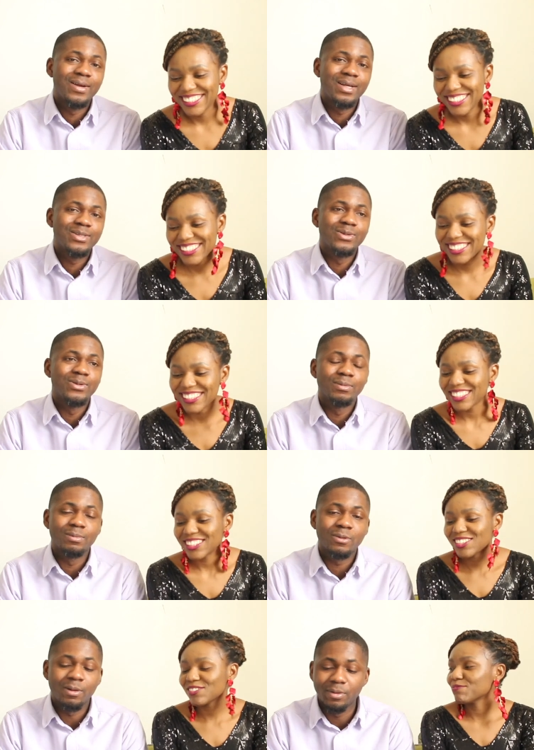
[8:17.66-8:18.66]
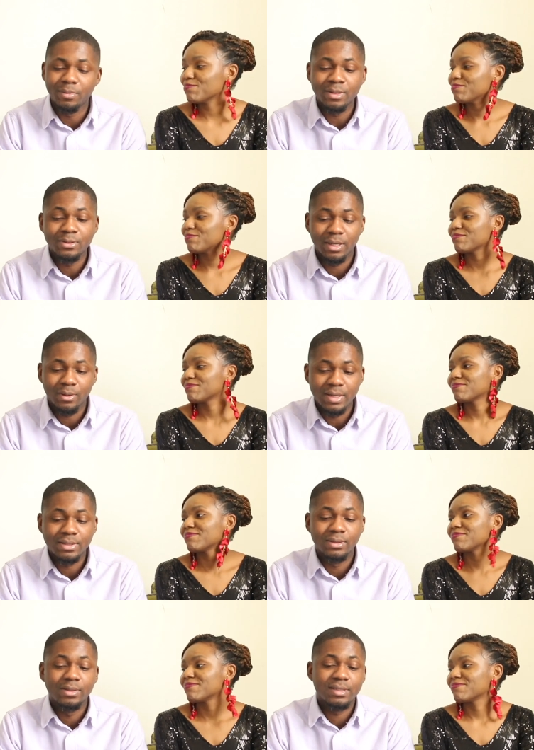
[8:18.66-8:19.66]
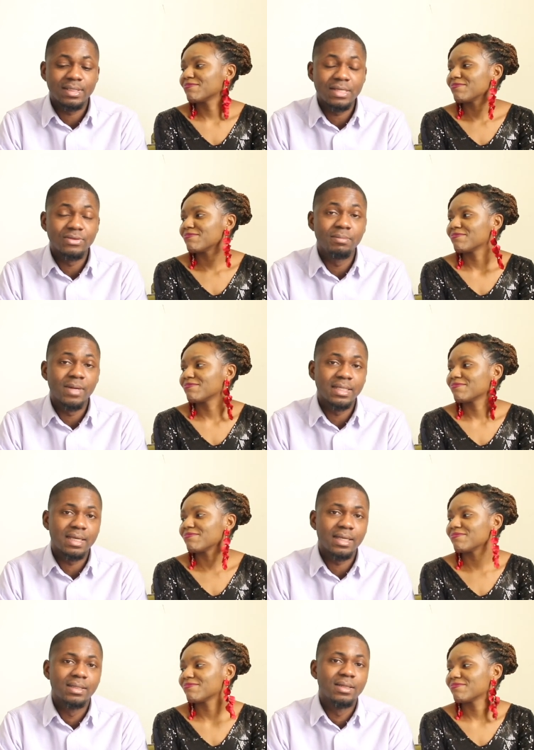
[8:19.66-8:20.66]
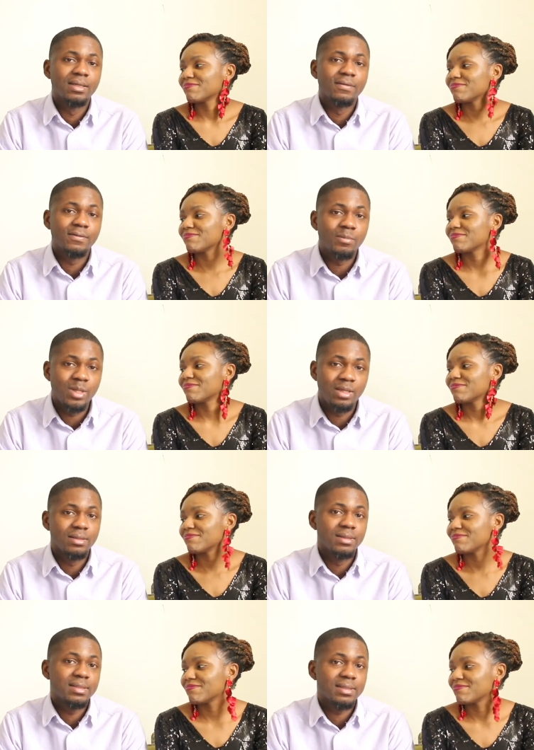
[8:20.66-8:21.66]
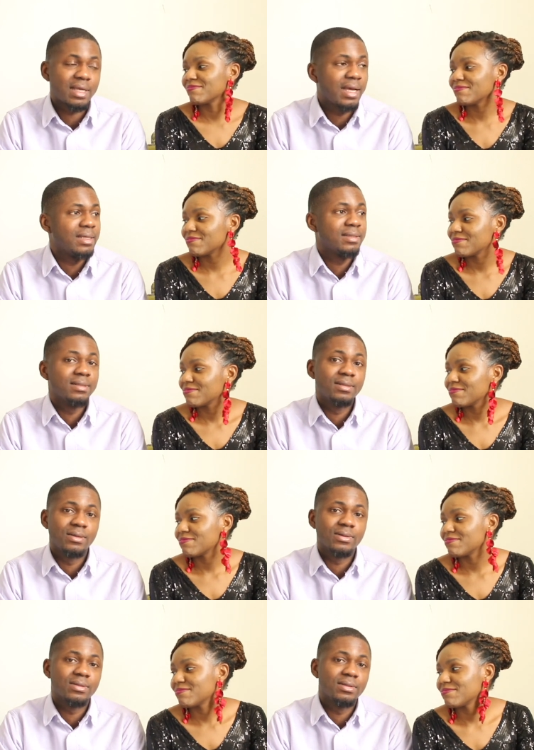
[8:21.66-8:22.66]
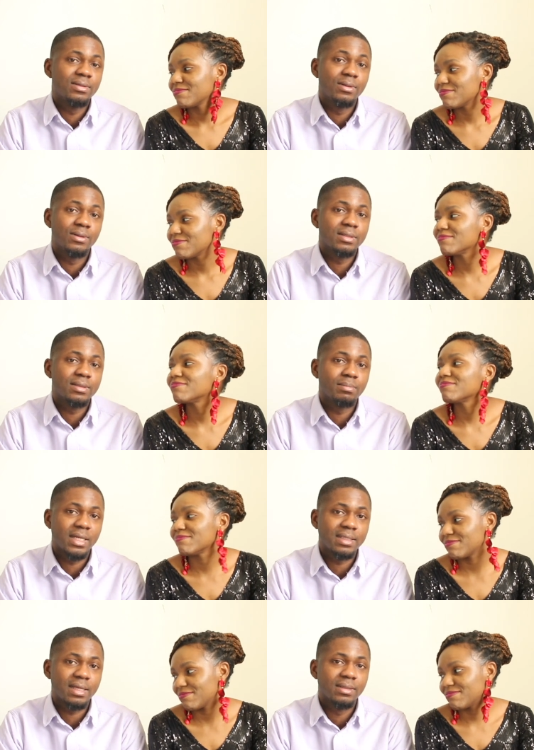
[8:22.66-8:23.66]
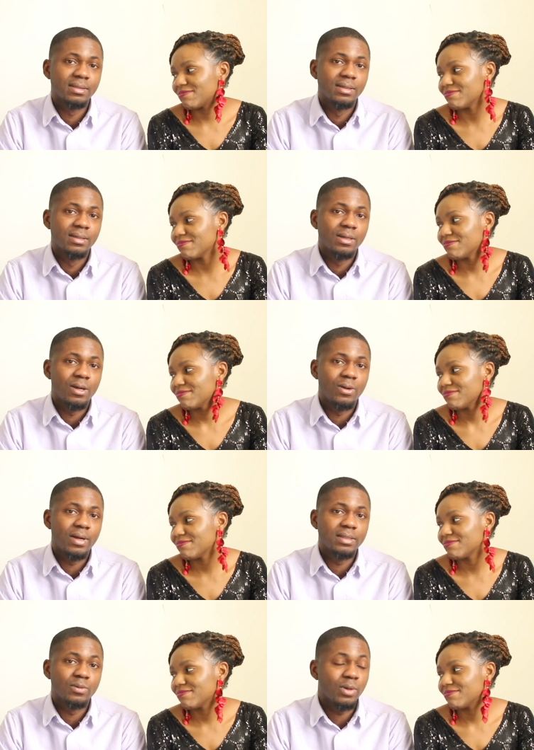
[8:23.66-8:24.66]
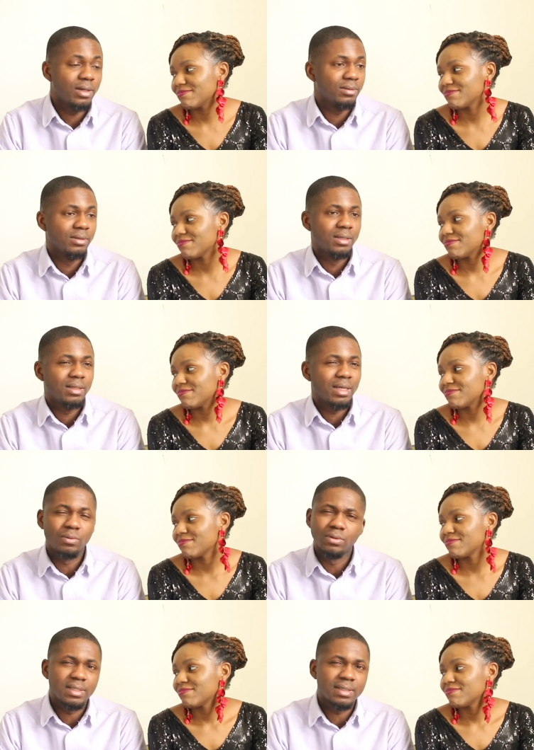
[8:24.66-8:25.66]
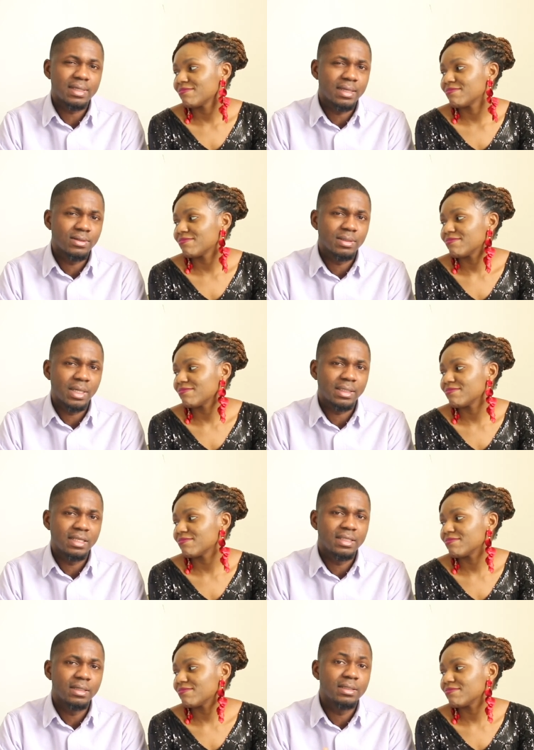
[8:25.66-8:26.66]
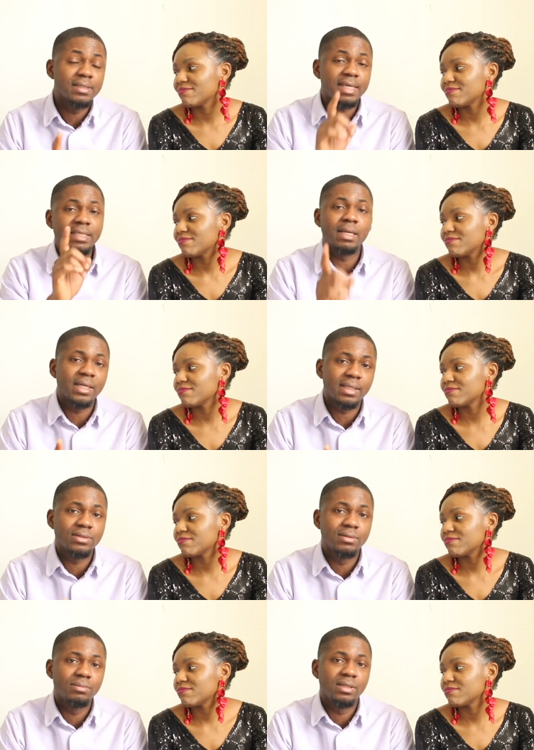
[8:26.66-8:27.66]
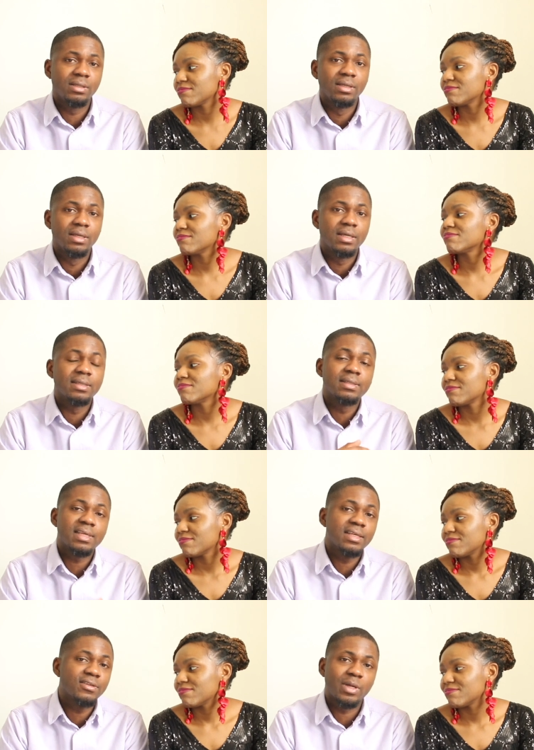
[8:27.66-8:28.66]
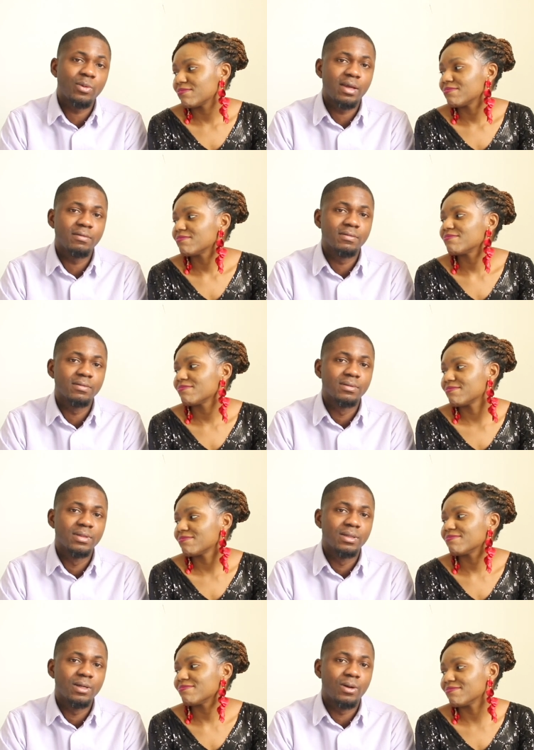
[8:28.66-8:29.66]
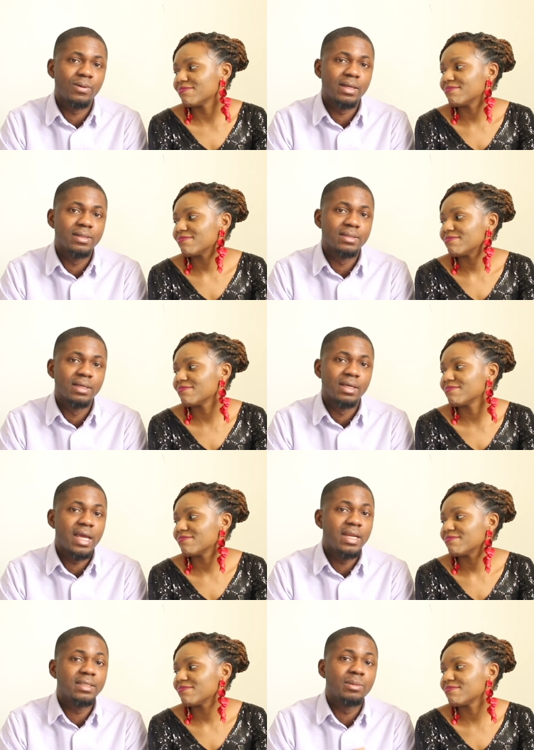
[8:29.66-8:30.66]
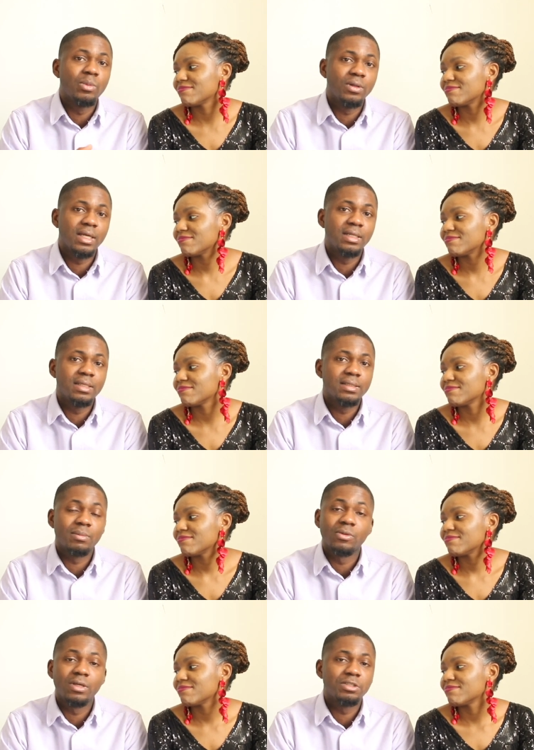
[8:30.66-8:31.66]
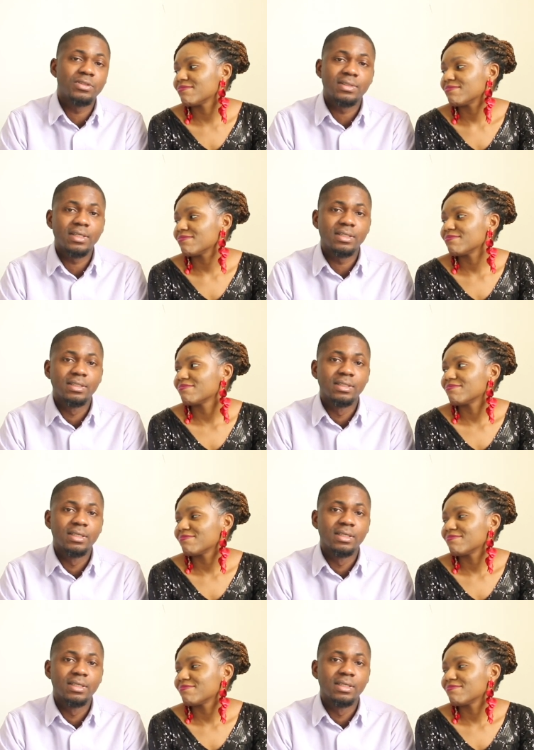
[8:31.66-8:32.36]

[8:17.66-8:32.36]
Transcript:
Speaker 1: All right, so coming back to my question, does size really matter? For me, size does not matter. Mm. All right, well, I wouldn't say size doesn't matter. I think the size that matters to me is the size of my wife. Mm. All right, anything more than this, I'm not interested